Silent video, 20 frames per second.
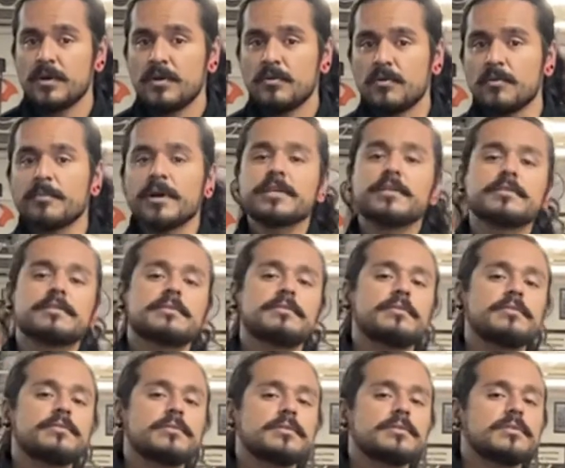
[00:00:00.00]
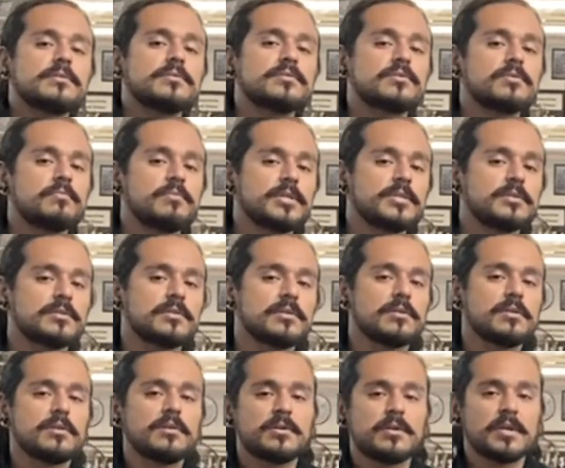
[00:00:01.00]
Reminded that there is still so much to
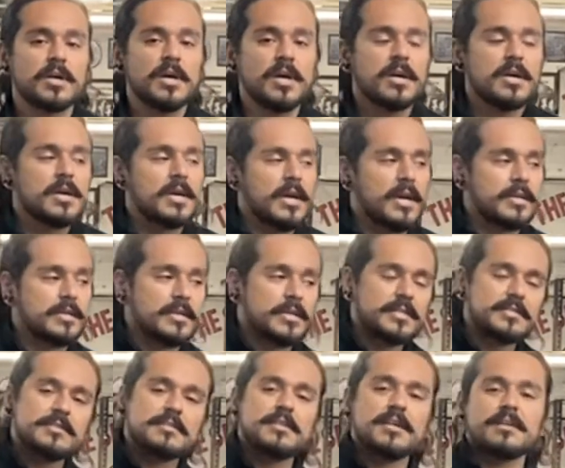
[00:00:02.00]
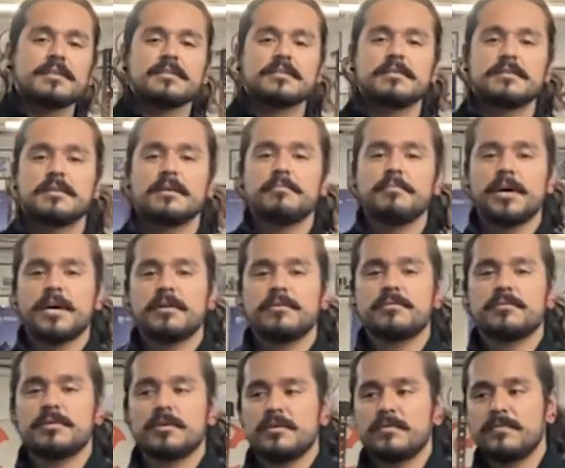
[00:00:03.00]
learn. And it's not a
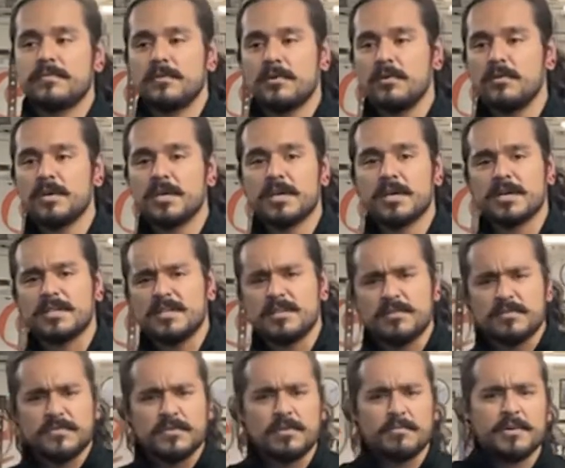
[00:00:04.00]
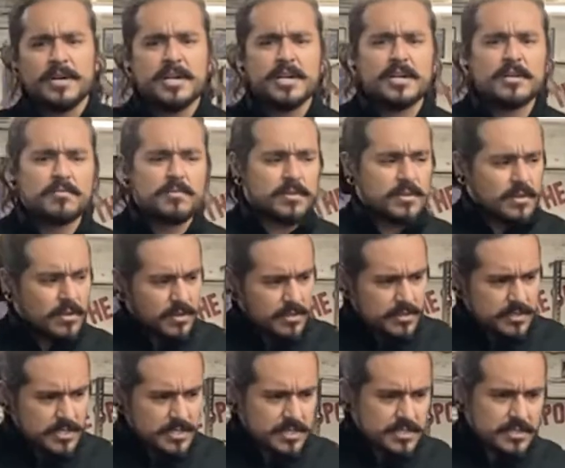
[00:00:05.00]
matter of, okay, I need to fill my head with all
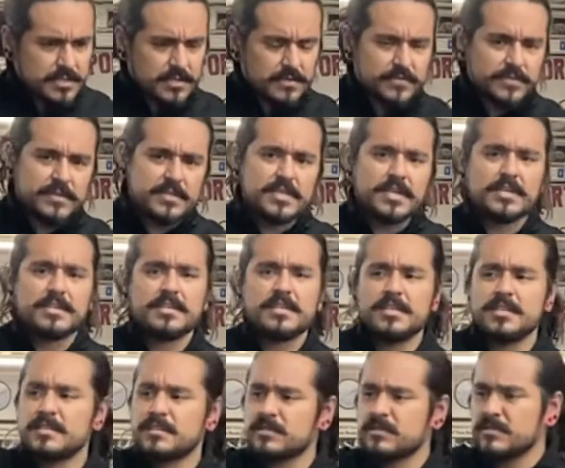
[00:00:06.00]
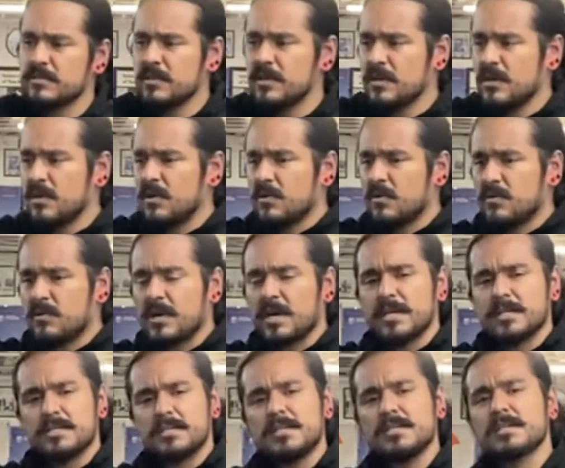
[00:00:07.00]
these different techniques or
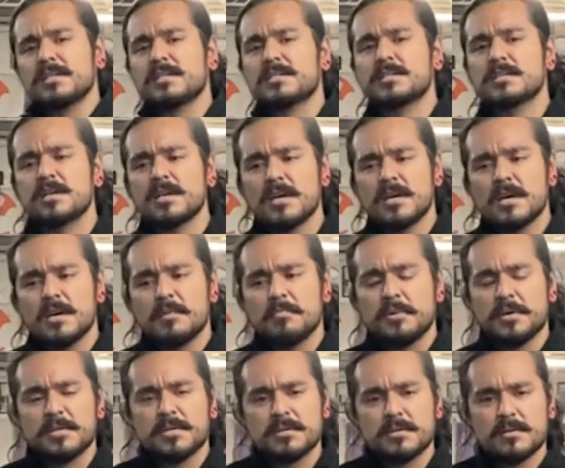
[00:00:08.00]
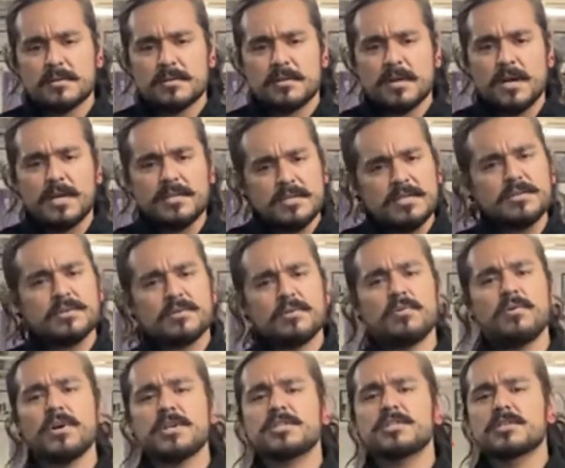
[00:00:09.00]
ideas, but I need to
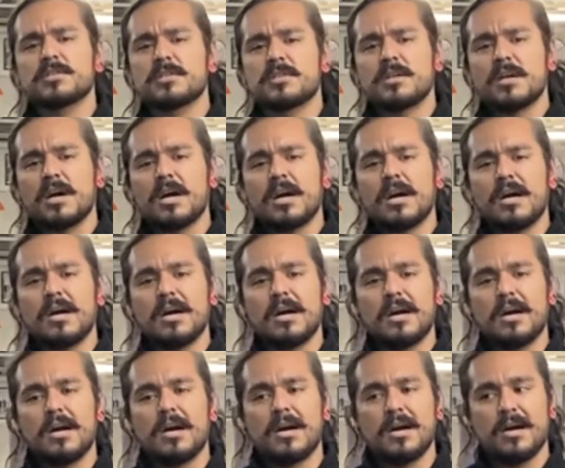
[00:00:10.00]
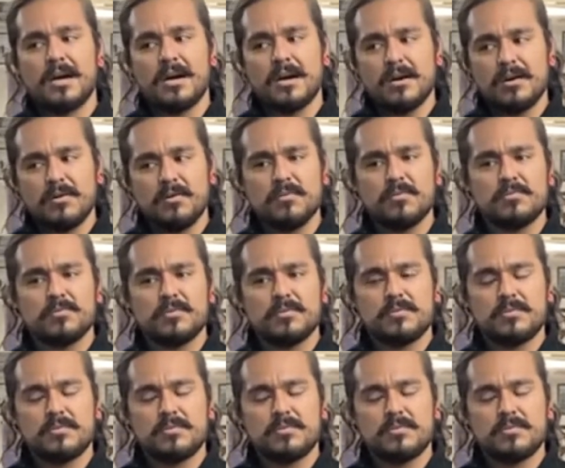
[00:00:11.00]
question how